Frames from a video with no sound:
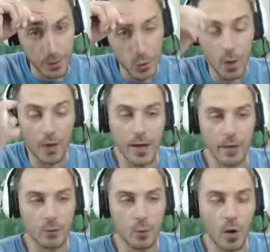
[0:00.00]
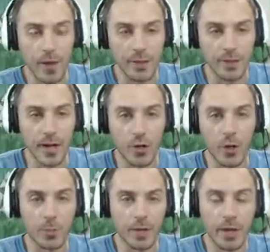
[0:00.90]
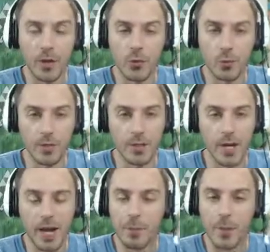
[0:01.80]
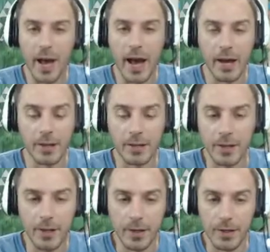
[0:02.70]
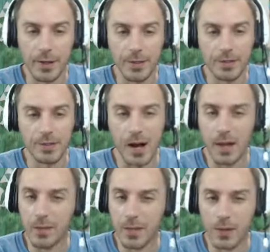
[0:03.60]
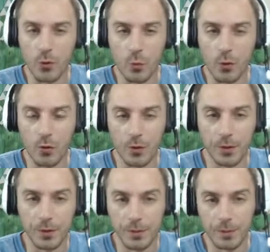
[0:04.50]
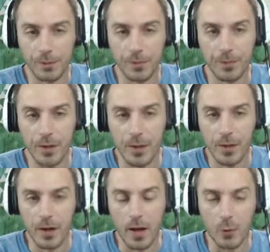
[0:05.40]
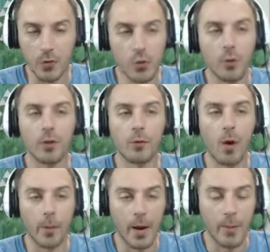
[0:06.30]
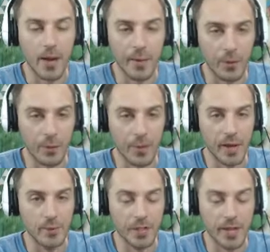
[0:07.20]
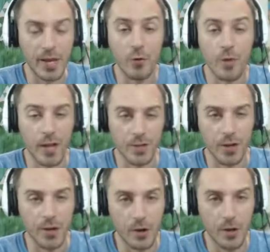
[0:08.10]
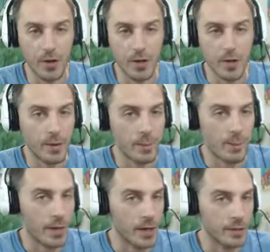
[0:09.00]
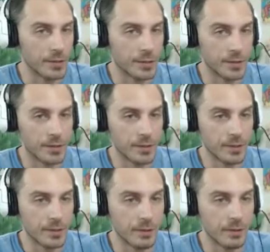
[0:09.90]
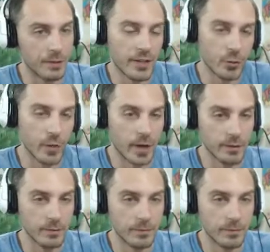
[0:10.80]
So while that Zygarde being KO'd was kind of bad, it's not the end of the world. I was totally wrong about my opponent being able to KO that Zygarde, but that's okay.